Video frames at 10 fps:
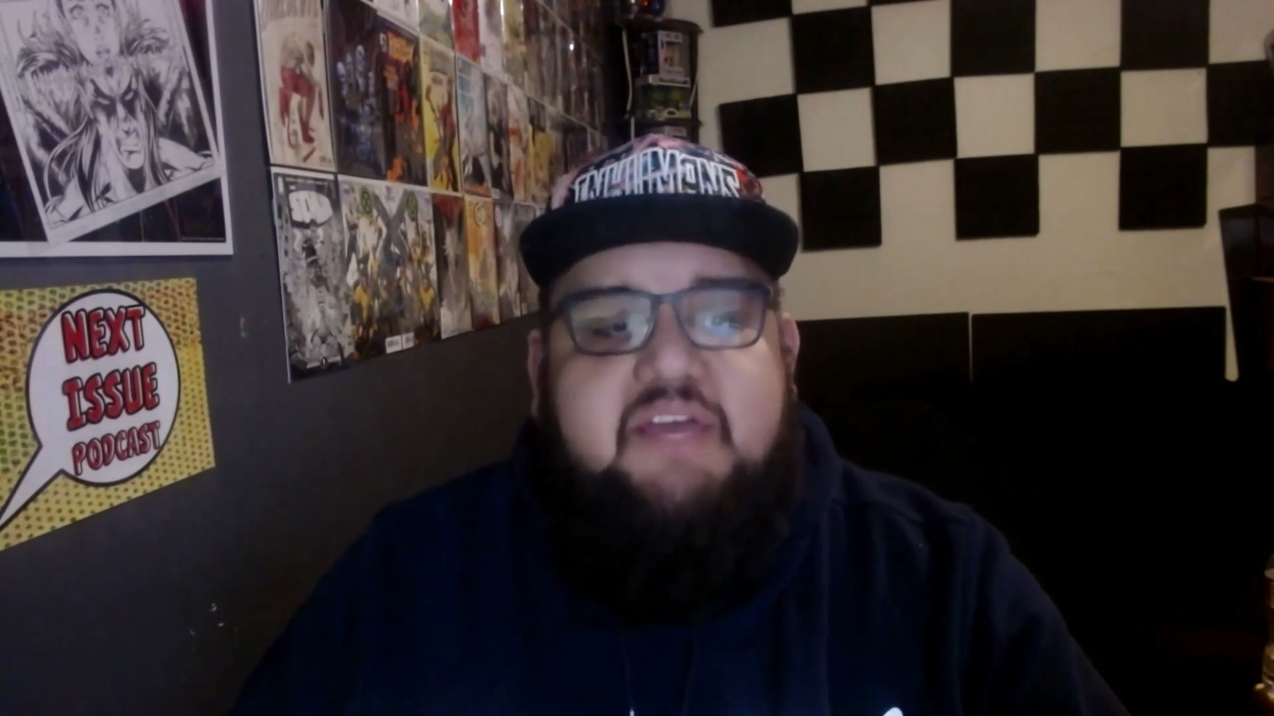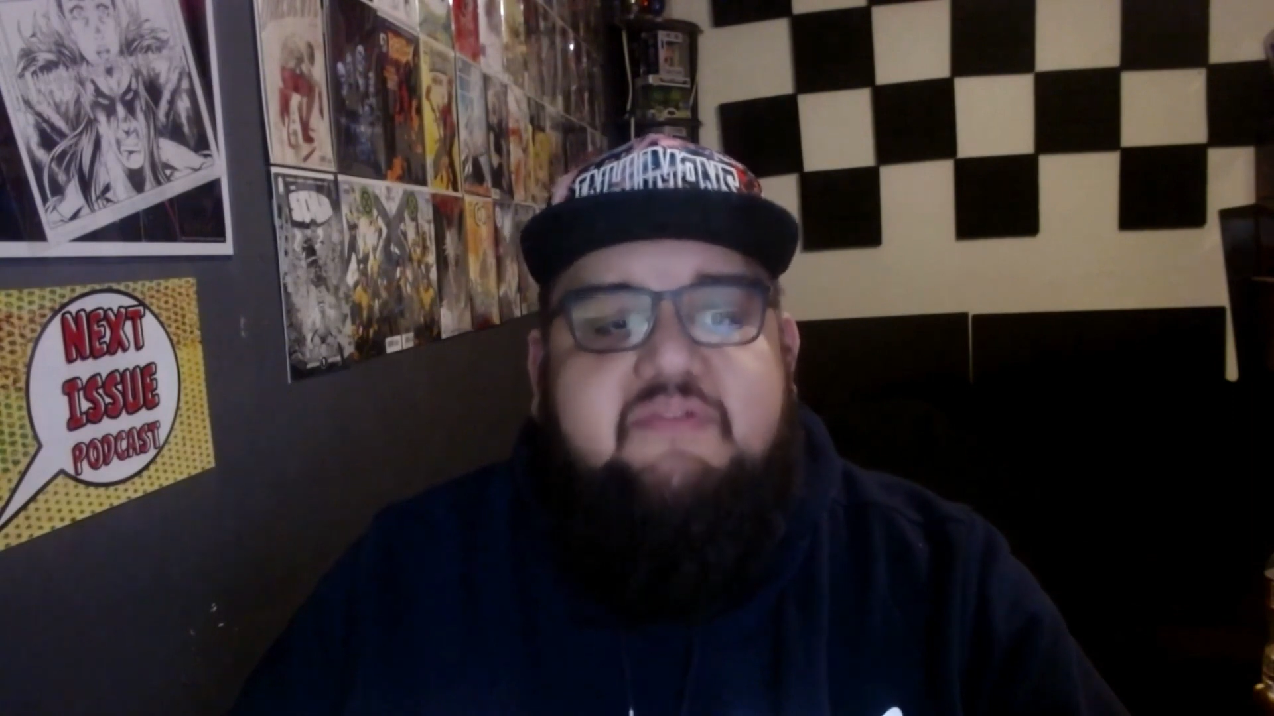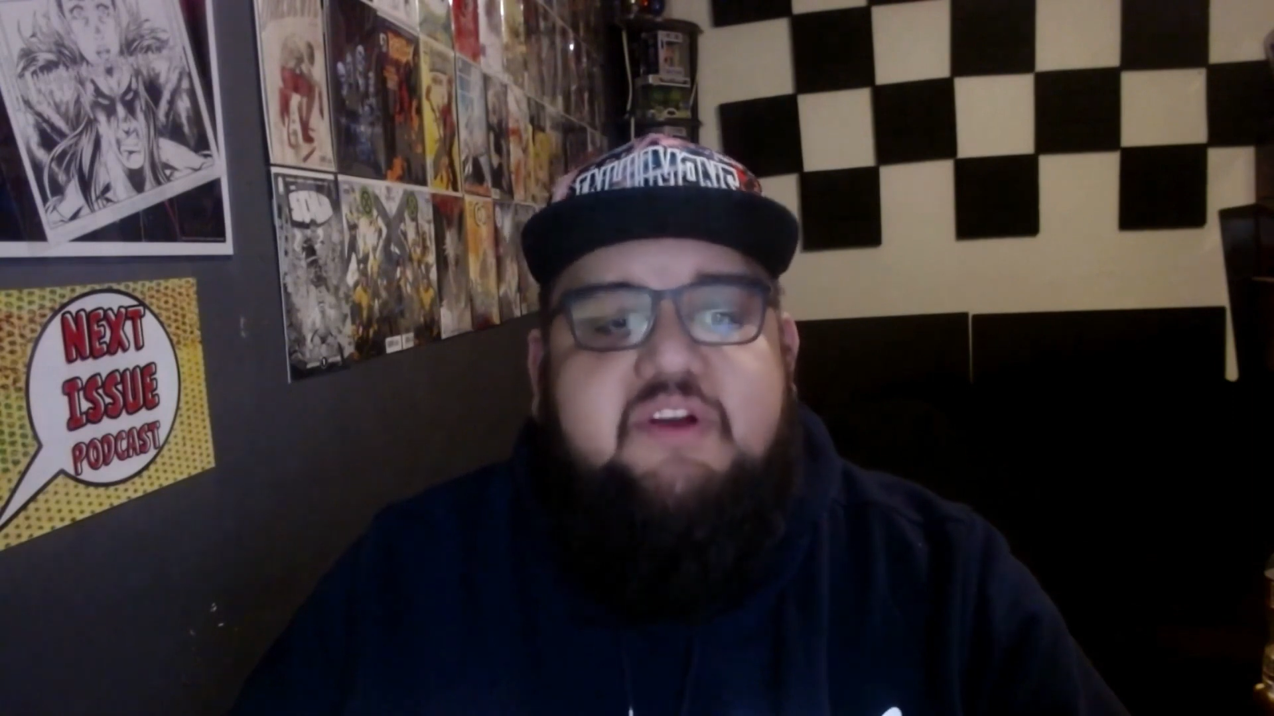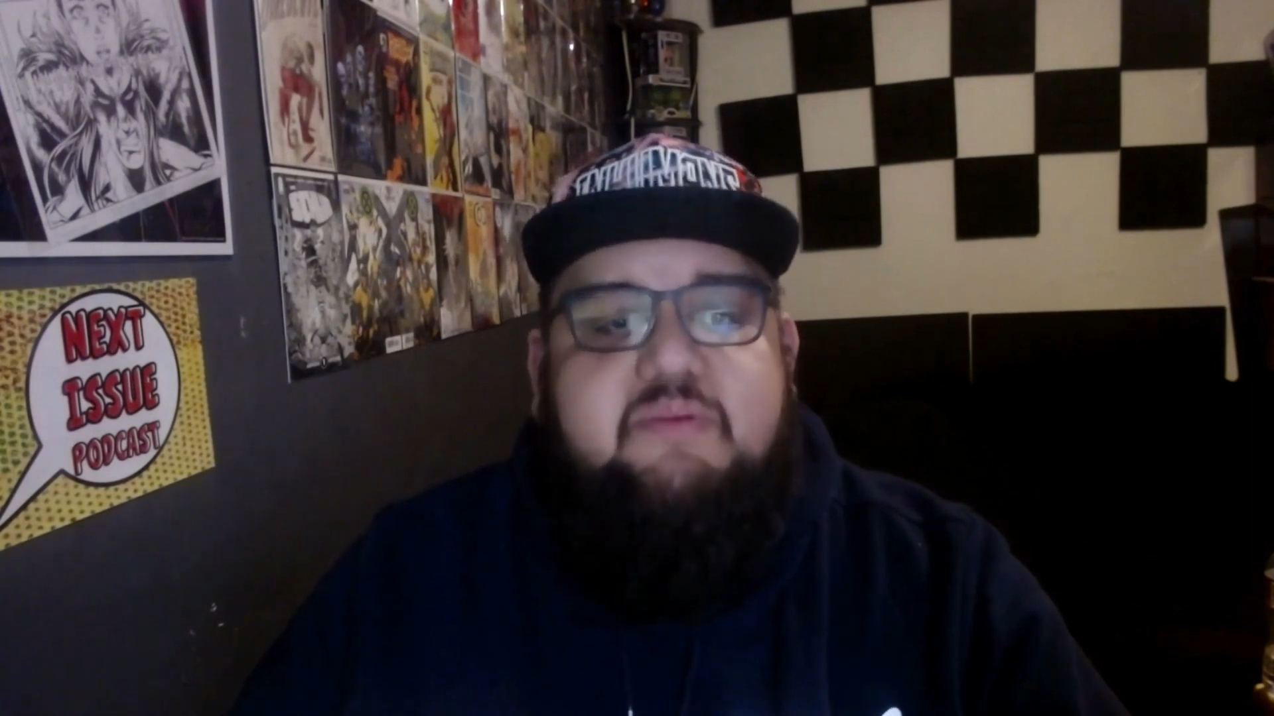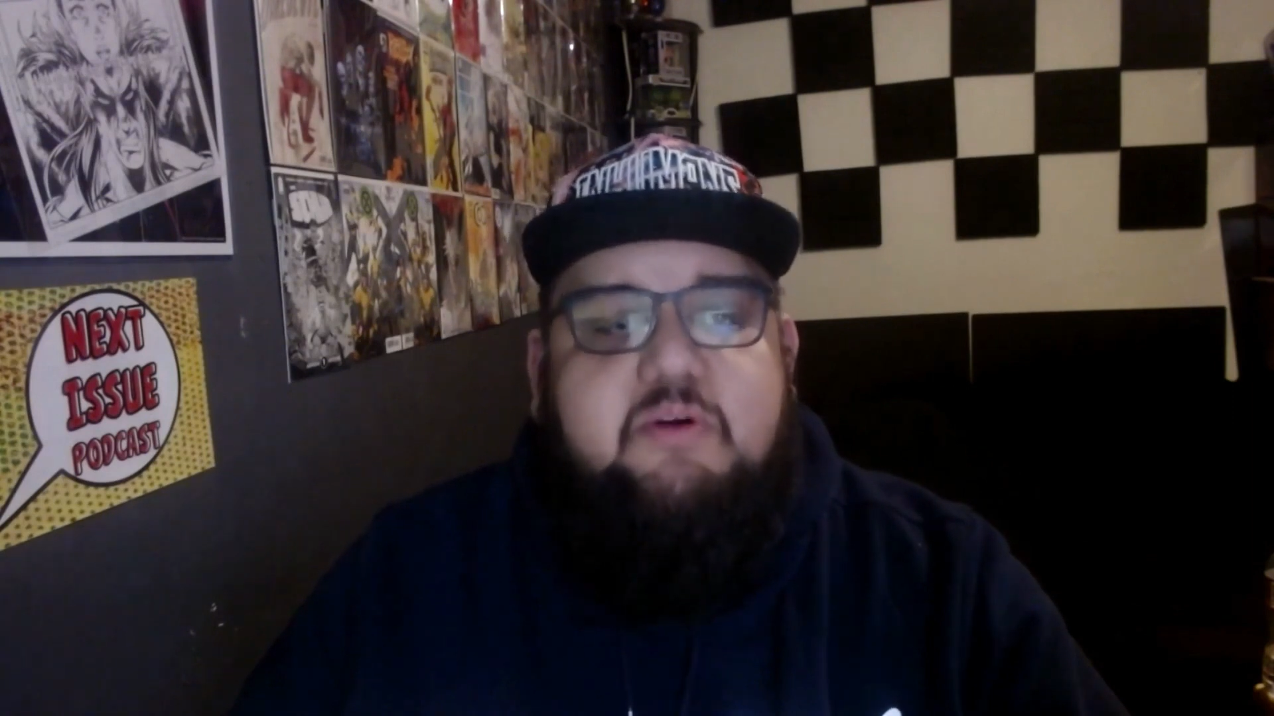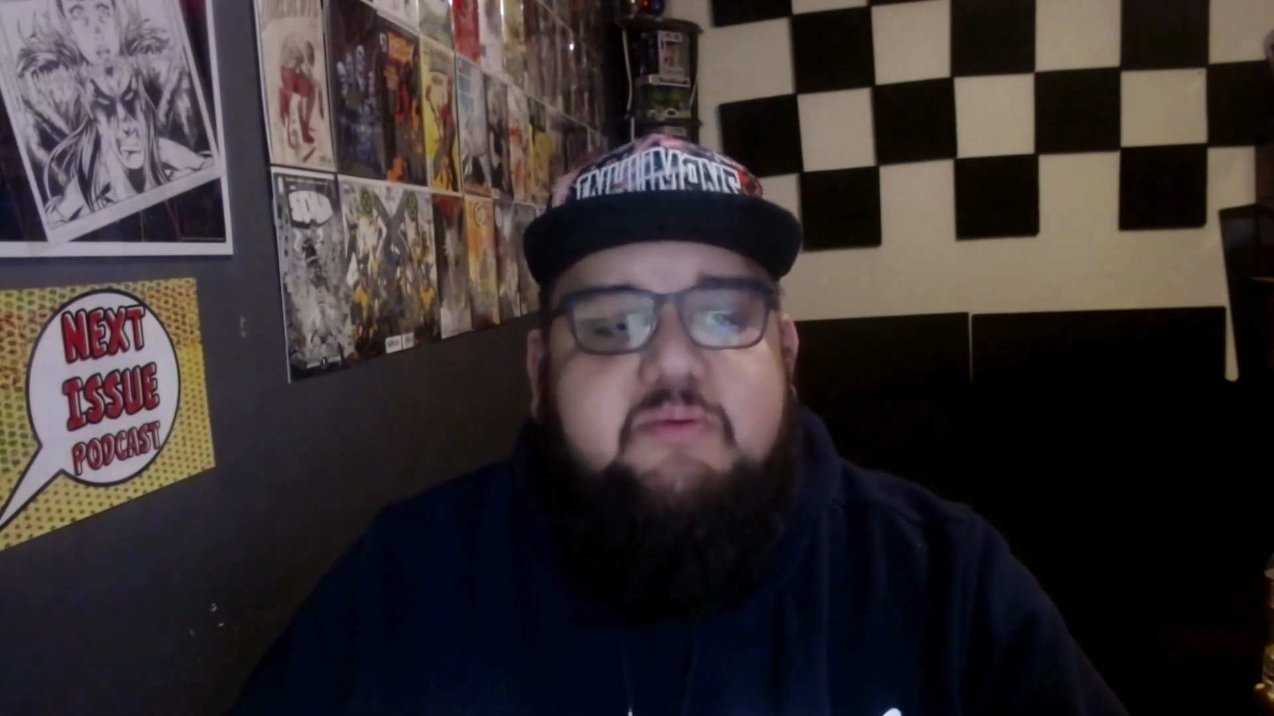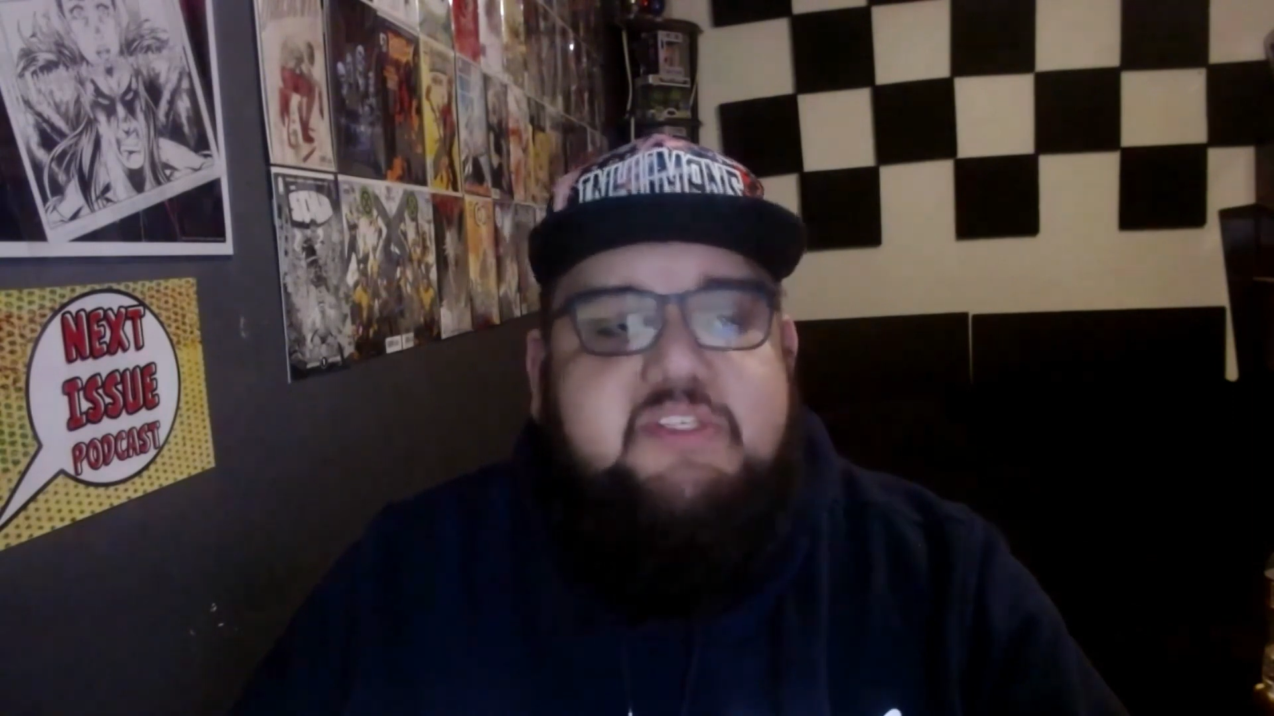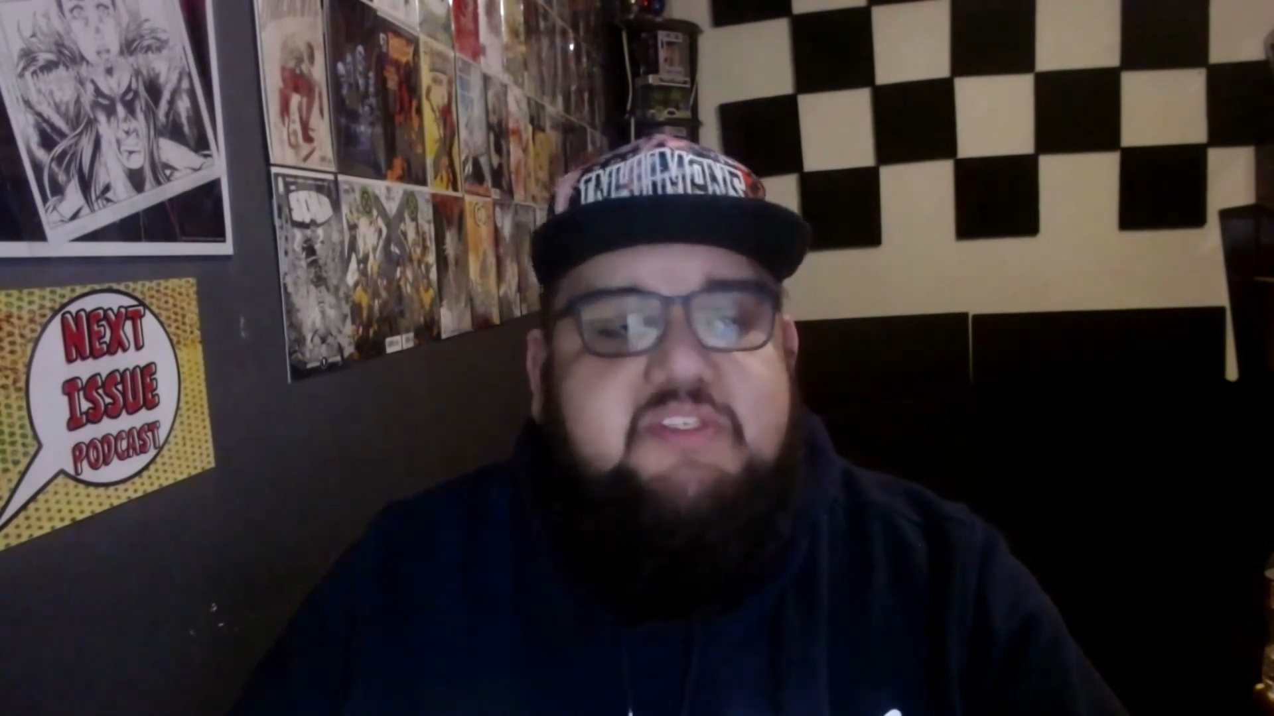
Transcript: ever evolving